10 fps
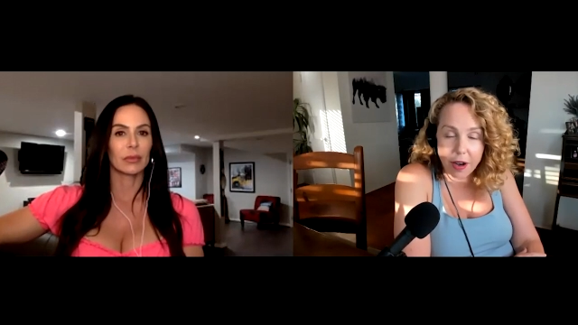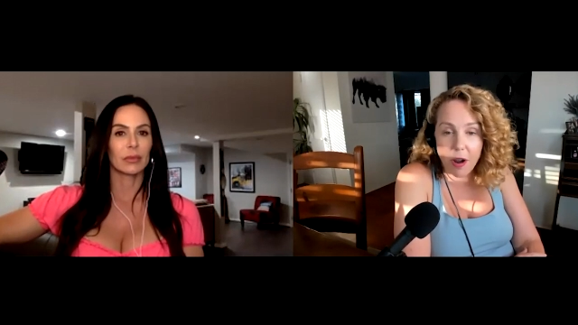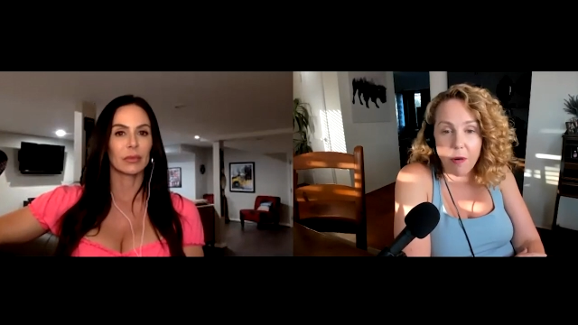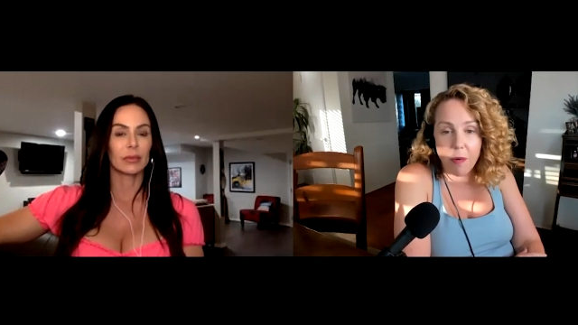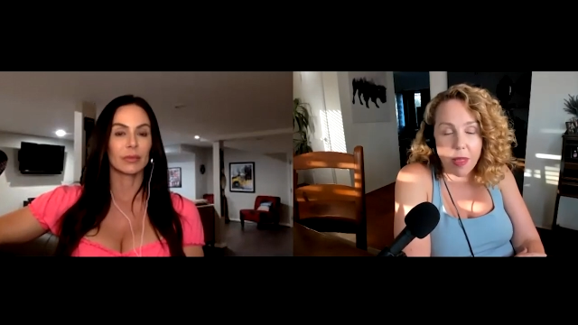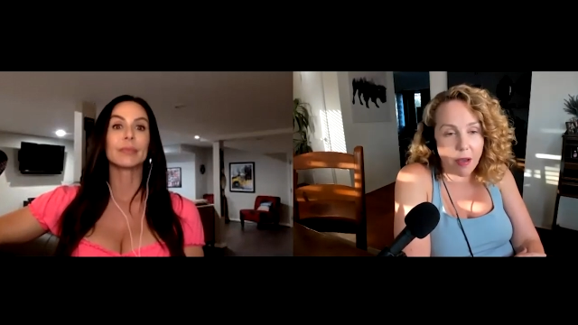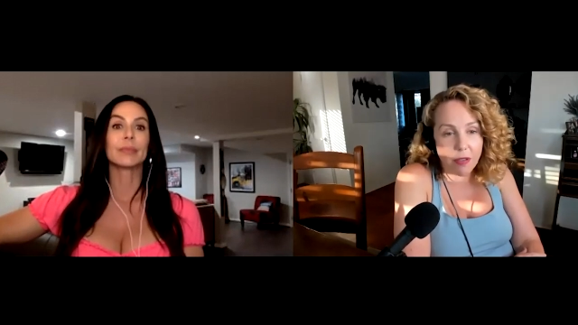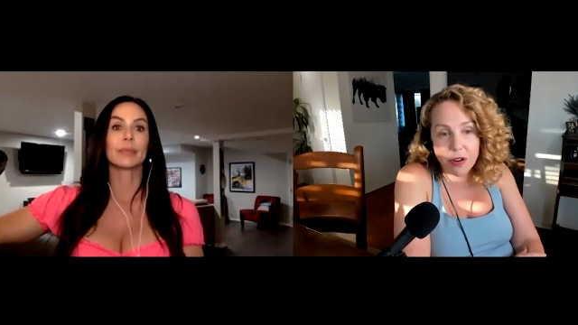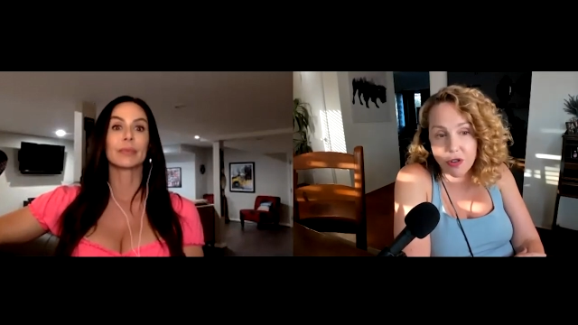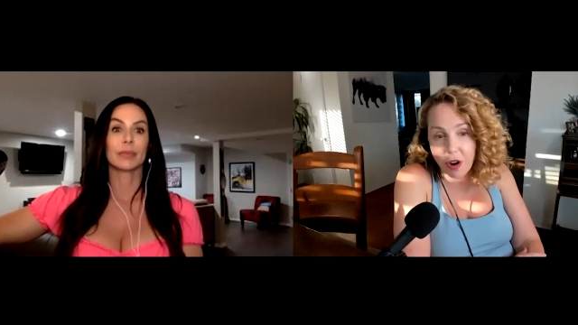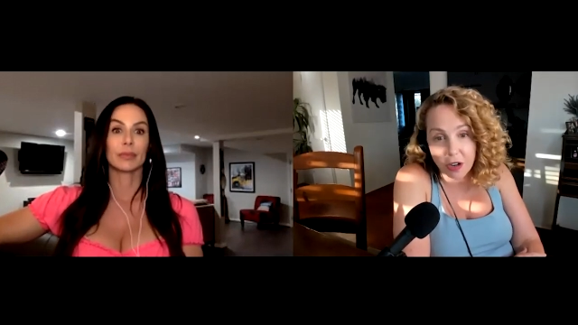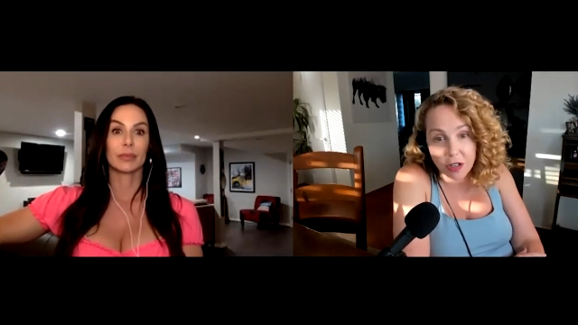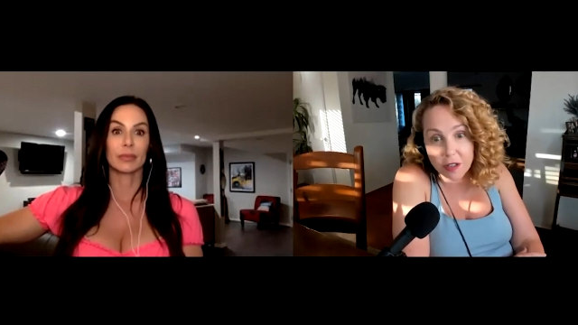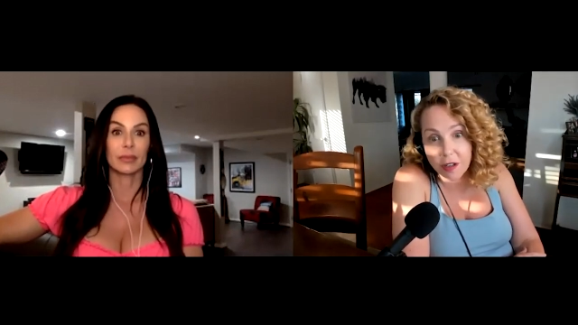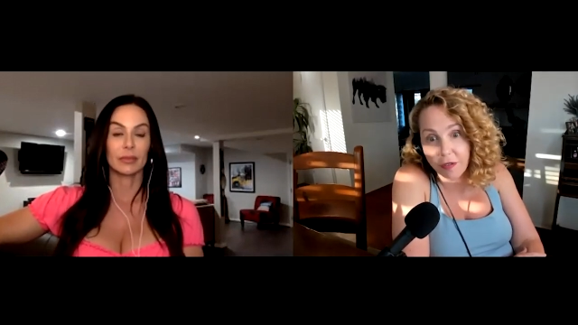Speaker 1: you know, without the
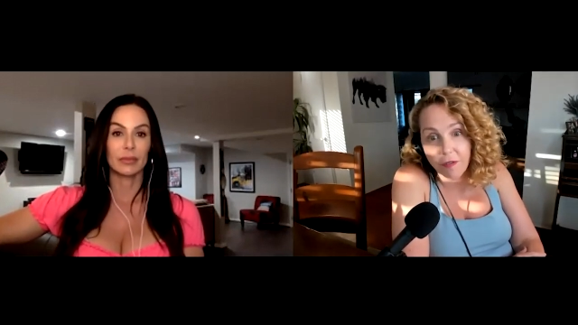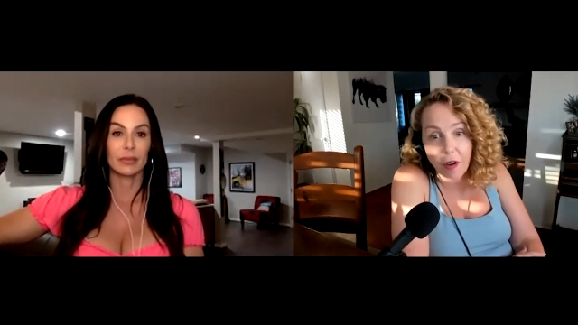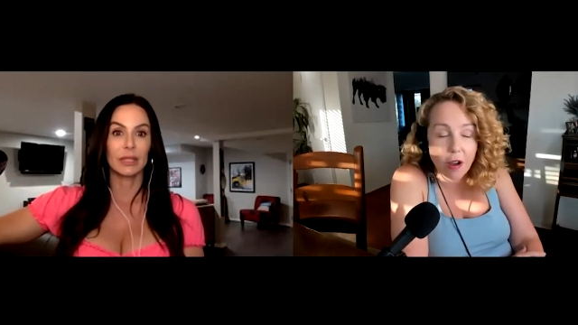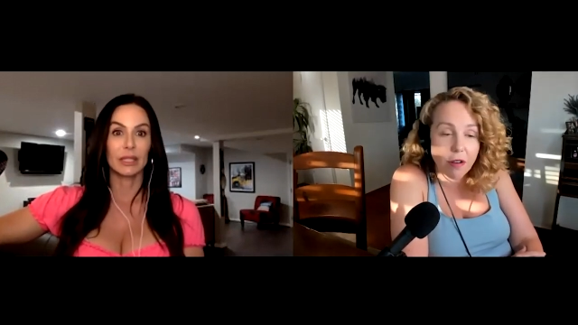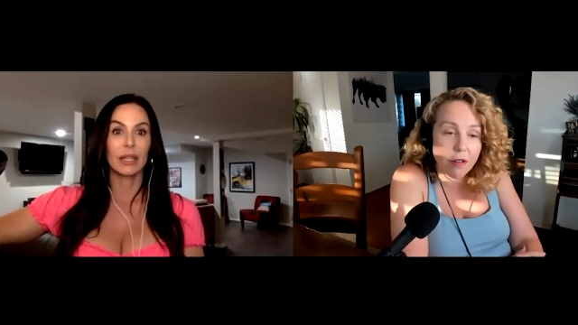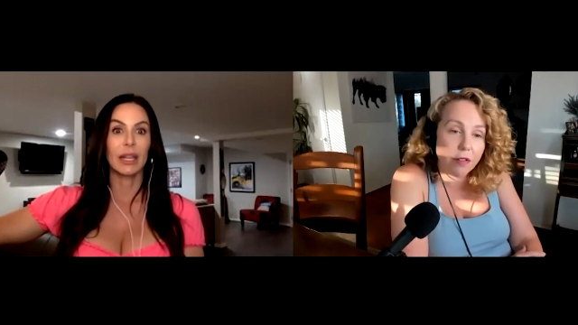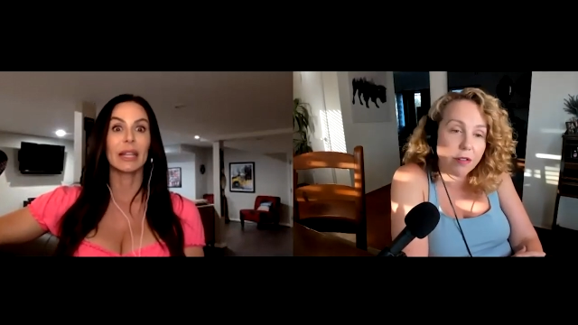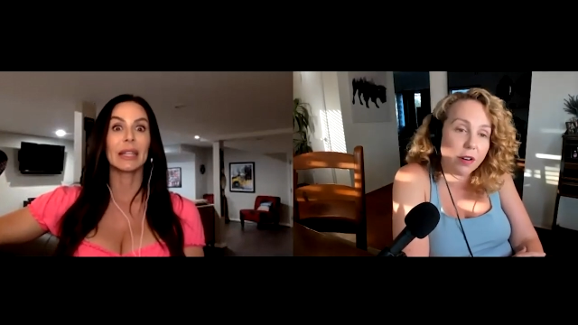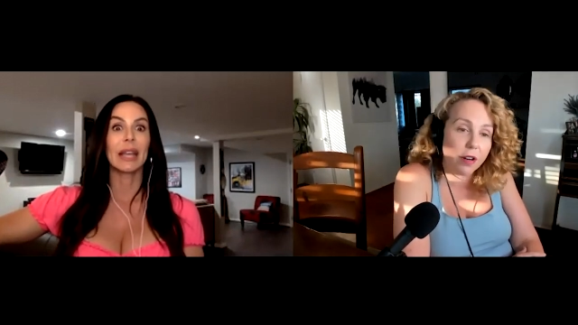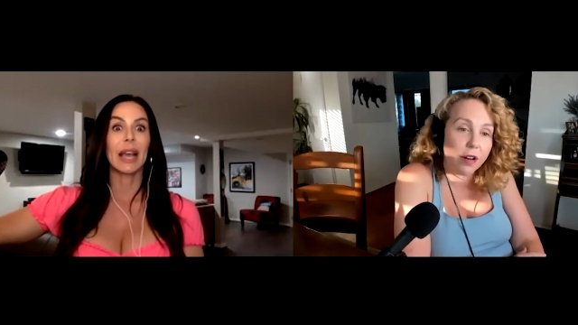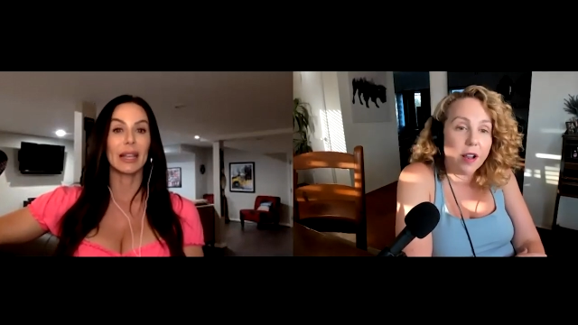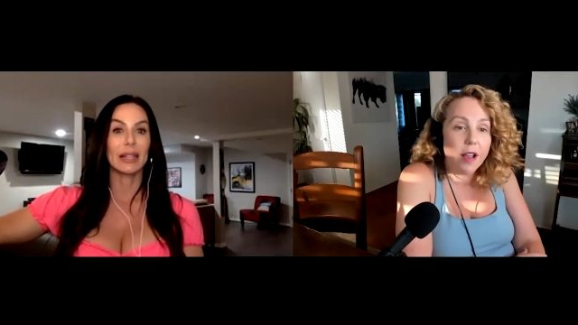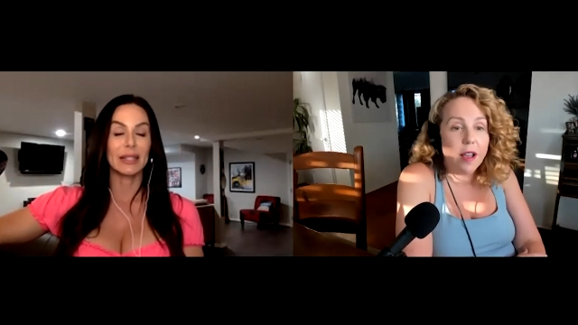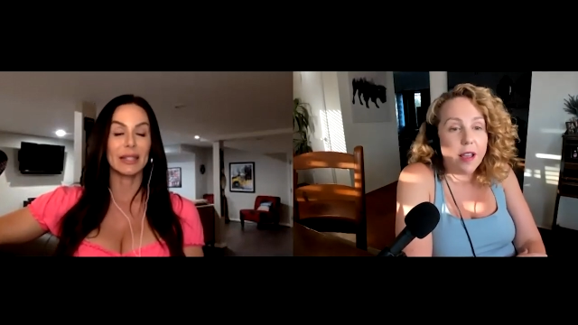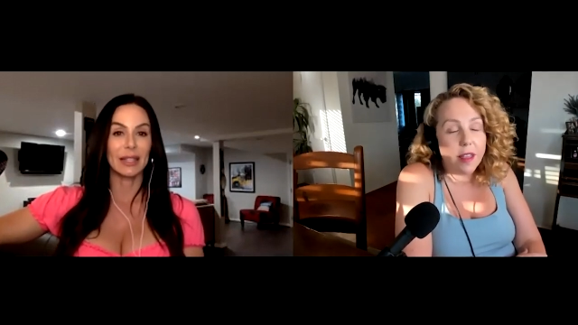distractions of our phone yes. or
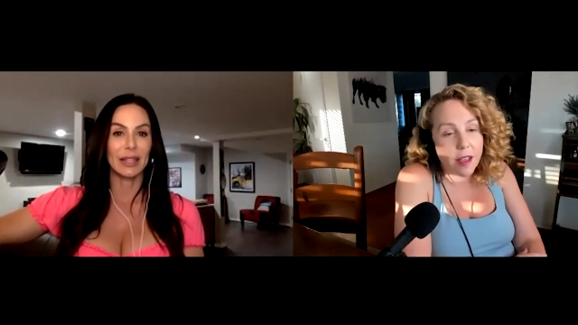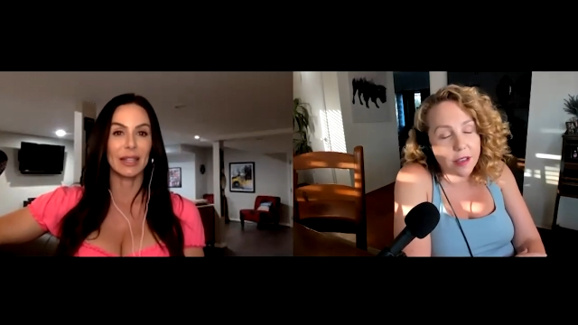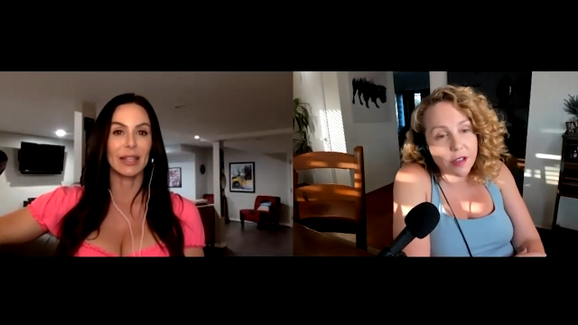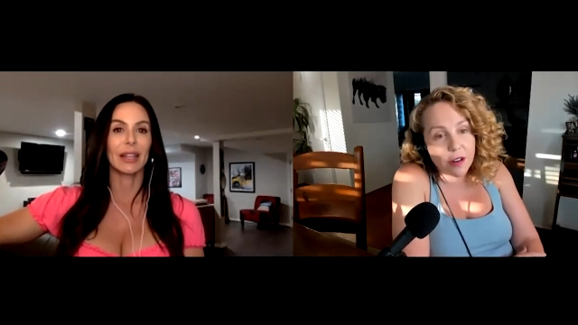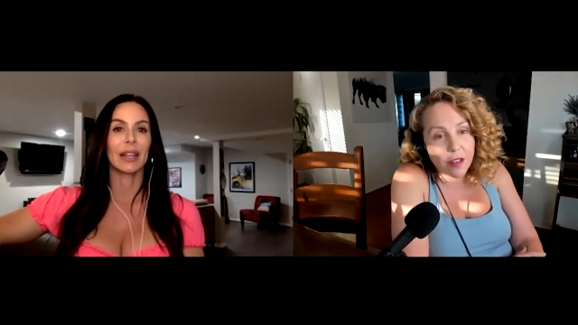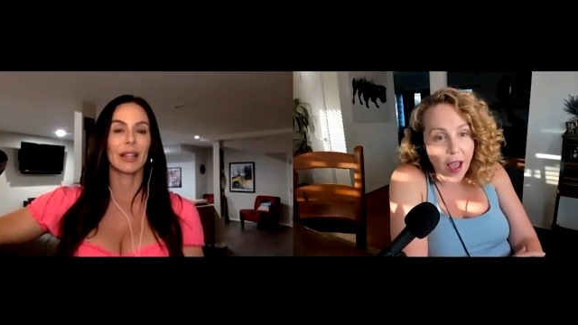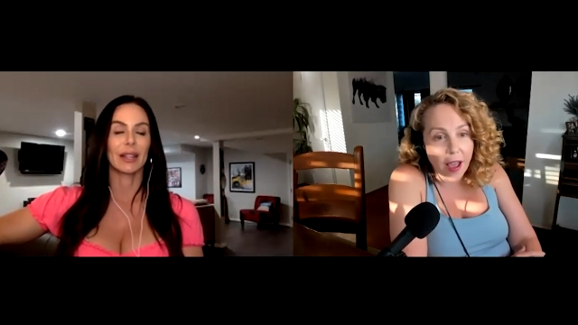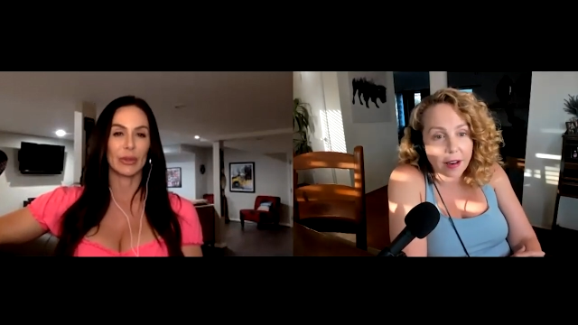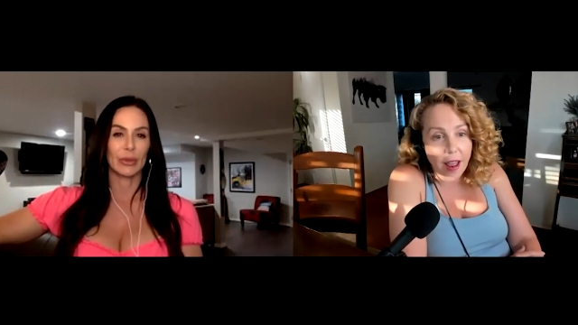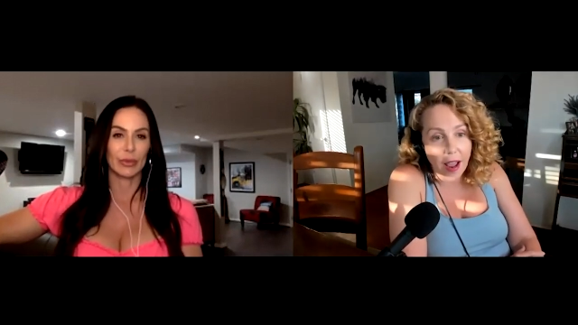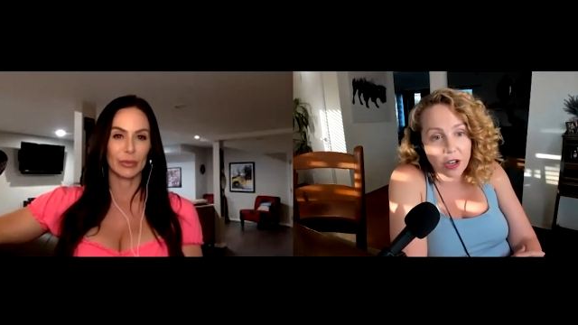this or that and